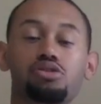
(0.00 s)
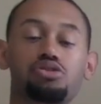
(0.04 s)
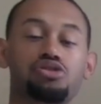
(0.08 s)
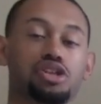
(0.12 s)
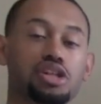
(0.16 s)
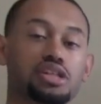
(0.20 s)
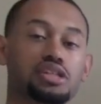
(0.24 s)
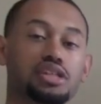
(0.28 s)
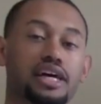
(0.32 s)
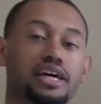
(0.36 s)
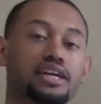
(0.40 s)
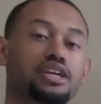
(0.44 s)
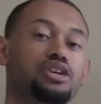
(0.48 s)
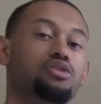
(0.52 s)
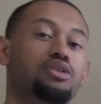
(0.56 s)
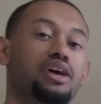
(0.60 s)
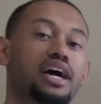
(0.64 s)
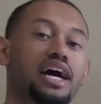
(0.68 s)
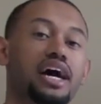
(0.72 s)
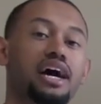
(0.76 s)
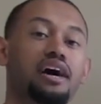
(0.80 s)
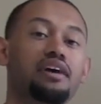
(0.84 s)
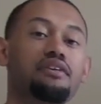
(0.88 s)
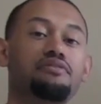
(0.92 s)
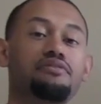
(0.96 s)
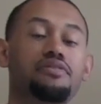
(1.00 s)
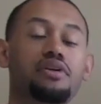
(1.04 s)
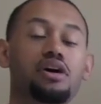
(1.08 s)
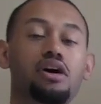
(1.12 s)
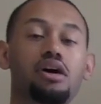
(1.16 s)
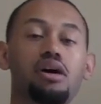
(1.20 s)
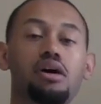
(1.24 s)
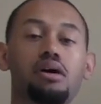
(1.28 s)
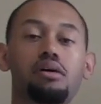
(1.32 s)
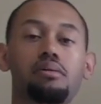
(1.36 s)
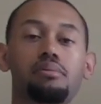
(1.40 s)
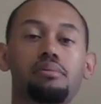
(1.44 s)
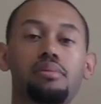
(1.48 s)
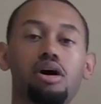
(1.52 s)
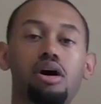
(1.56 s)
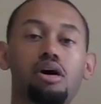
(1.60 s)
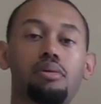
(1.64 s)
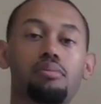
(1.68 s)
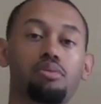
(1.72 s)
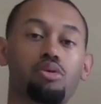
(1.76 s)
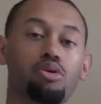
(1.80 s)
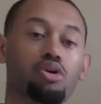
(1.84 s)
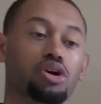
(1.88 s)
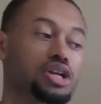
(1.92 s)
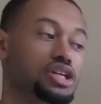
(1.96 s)
So just like you have um,
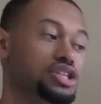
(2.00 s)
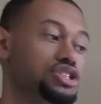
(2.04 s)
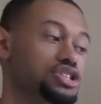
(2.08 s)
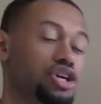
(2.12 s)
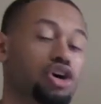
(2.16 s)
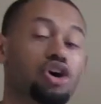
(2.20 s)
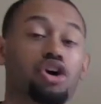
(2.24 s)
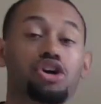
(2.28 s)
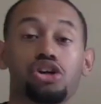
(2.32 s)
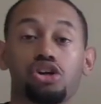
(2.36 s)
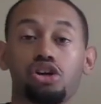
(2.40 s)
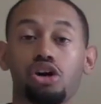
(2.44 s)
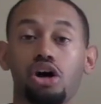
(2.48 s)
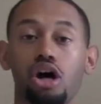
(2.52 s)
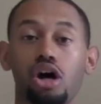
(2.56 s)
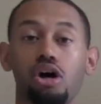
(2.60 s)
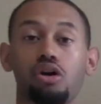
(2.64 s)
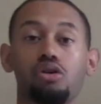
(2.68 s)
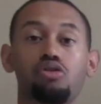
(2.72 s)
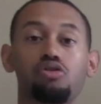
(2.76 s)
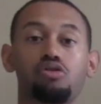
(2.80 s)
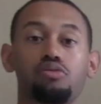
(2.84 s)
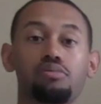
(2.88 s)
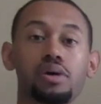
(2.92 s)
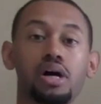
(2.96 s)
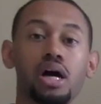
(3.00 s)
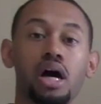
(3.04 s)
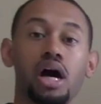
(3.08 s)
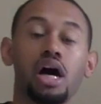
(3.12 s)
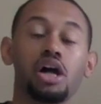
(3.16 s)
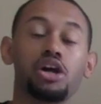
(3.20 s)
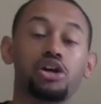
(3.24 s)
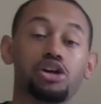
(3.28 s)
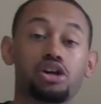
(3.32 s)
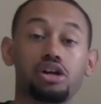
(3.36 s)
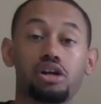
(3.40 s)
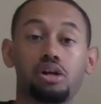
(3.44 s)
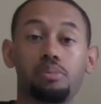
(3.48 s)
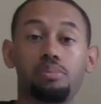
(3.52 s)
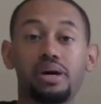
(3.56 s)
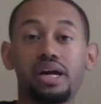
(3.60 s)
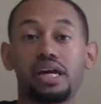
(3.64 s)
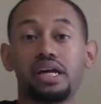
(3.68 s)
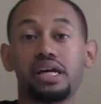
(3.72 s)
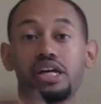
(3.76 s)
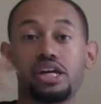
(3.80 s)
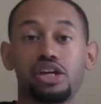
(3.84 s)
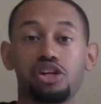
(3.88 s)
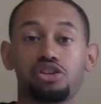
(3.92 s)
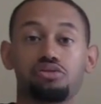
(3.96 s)
a mortgage on your home, you're going to
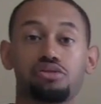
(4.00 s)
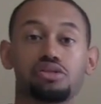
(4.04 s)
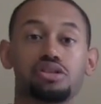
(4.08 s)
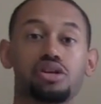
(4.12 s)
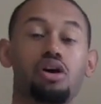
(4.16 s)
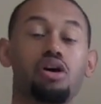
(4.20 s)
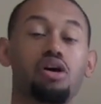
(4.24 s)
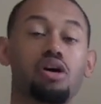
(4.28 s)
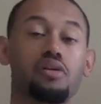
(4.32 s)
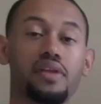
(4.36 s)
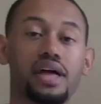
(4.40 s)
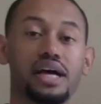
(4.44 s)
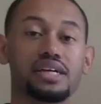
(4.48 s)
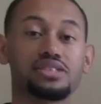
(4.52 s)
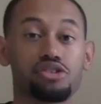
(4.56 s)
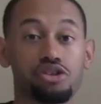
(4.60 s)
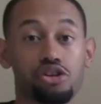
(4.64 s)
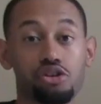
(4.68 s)
pay interest on that.